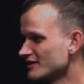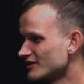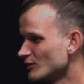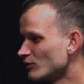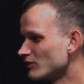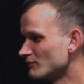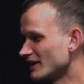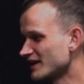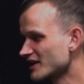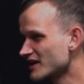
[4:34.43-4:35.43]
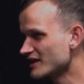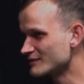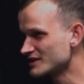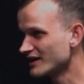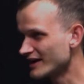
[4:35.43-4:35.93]
but at the
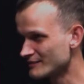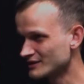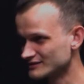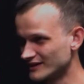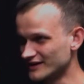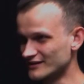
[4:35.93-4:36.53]
same time, like,